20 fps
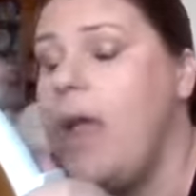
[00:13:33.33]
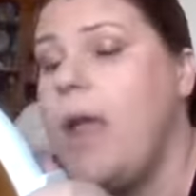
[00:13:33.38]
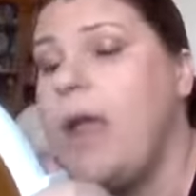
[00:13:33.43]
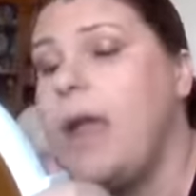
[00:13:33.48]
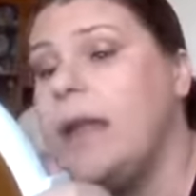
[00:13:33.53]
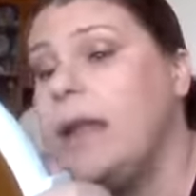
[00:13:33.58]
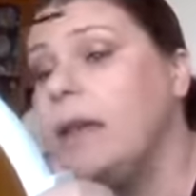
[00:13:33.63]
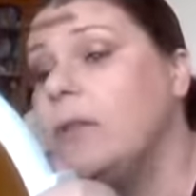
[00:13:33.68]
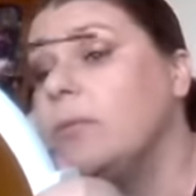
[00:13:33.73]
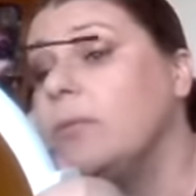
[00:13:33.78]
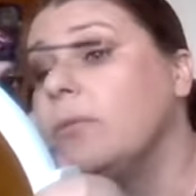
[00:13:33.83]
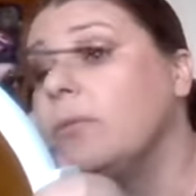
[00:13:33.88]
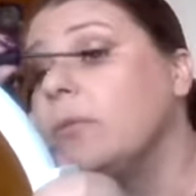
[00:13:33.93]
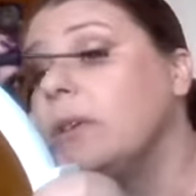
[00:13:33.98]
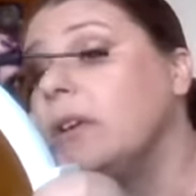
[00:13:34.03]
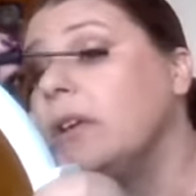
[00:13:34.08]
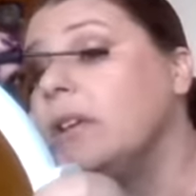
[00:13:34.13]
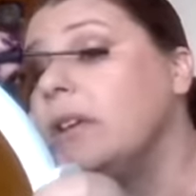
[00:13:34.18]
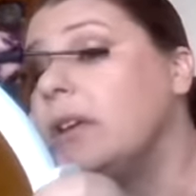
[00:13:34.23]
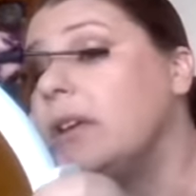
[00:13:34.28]
and it
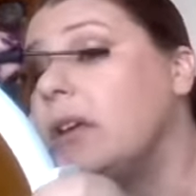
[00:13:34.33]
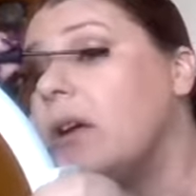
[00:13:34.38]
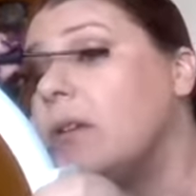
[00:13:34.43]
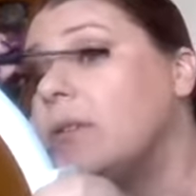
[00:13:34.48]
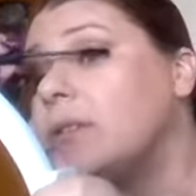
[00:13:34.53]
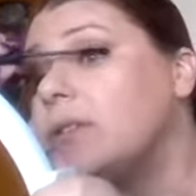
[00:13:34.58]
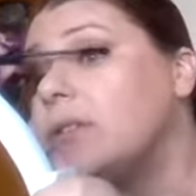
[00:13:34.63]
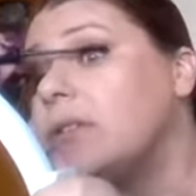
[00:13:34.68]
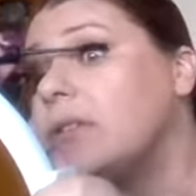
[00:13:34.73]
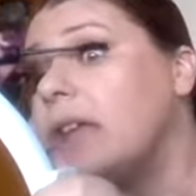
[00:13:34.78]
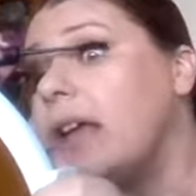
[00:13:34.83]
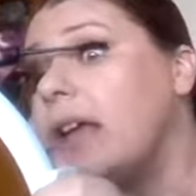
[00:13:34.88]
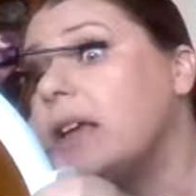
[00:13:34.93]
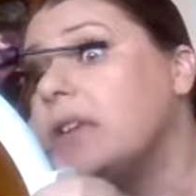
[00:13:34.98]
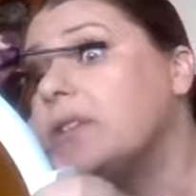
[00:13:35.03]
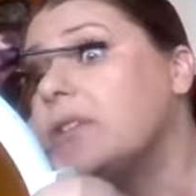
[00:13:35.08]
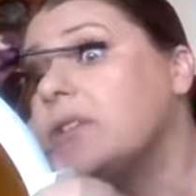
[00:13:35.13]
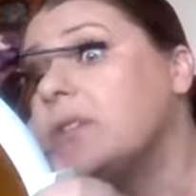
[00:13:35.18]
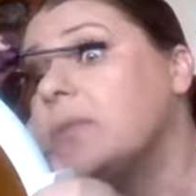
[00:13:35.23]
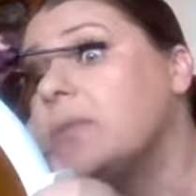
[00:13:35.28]
really coats your
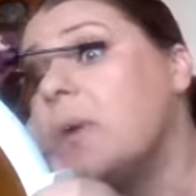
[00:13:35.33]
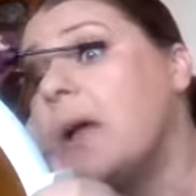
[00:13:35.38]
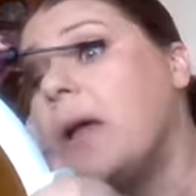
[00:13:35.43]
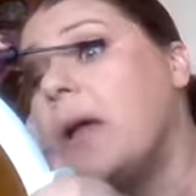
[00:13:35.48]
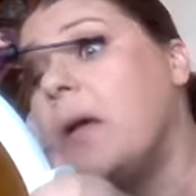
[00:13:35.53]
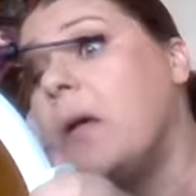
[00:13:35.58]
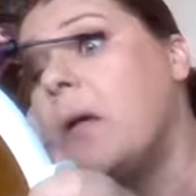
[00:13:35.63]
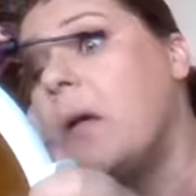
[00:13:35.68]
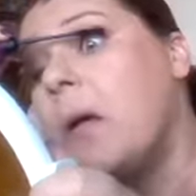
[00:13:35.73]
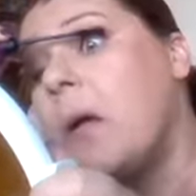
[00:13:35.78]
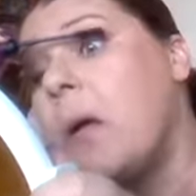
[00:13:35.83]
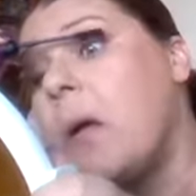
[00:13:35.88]
lashes well.